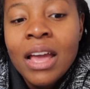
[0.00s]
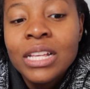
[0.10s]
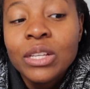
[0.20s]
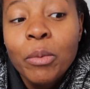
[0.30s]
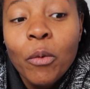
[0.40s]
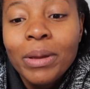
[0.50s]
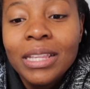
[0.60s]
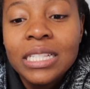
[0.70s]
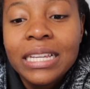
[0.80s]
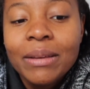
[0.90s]
So I'm hoping
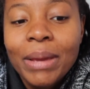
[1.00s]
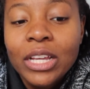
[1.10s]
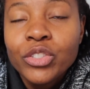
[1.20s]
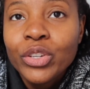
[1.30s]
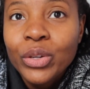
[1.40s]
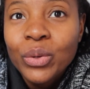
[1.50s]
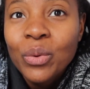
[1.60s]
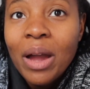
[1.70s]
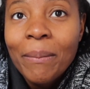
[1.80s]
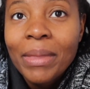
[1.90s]
this can make
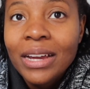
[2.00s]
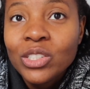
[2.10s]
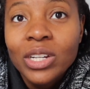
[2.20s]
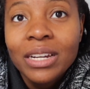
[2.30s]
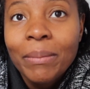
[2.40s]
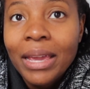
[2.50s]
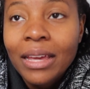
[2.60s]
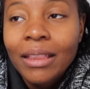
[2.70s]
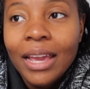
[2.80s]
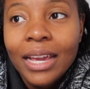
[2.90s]
two. I'm not trying to
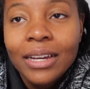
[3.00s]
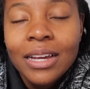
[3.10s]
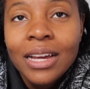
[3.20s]
make like